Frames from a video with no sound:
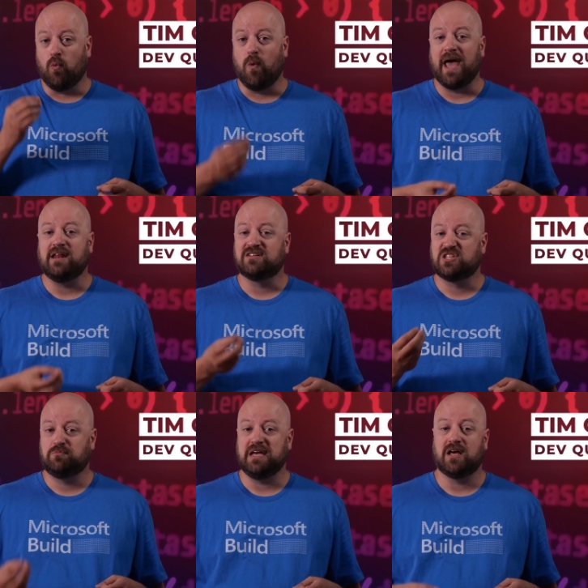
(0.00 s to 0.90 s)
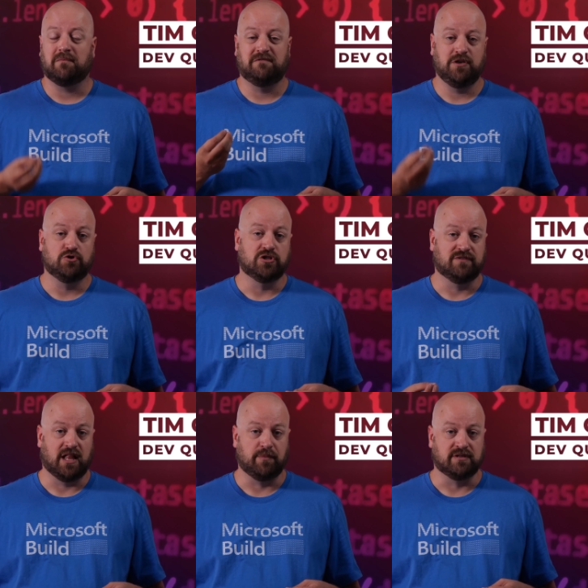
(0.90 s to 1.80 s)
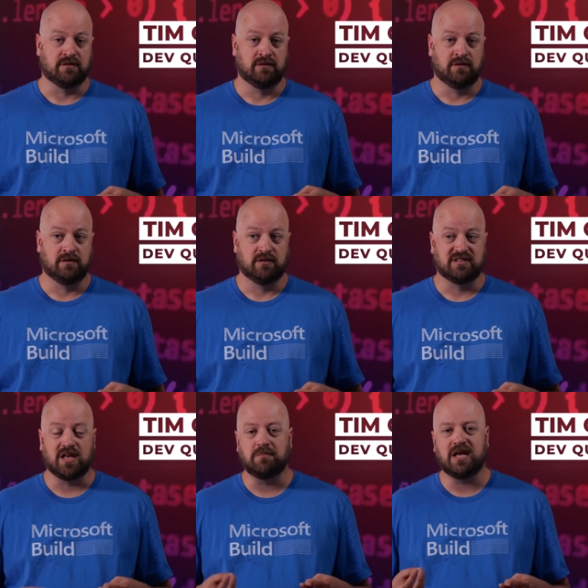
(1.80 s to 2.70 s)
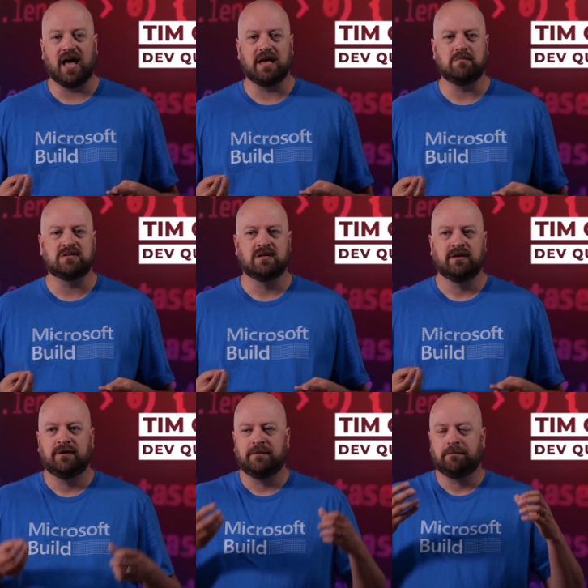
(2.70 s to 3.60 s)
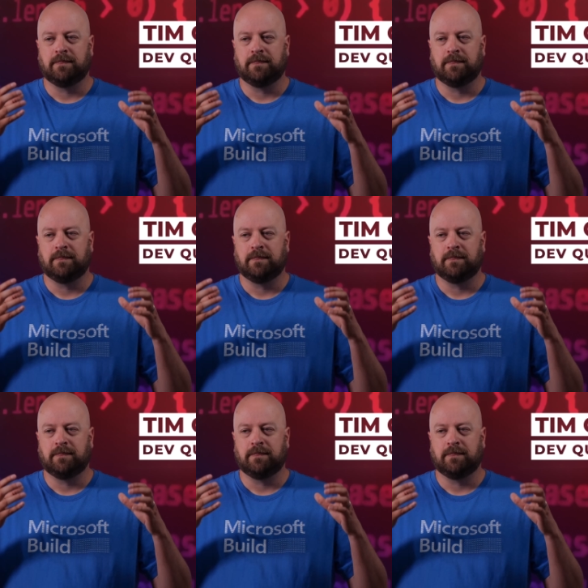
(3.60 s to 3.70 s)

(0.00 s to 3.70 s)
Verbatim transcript: a way to speed up future development. Sometimes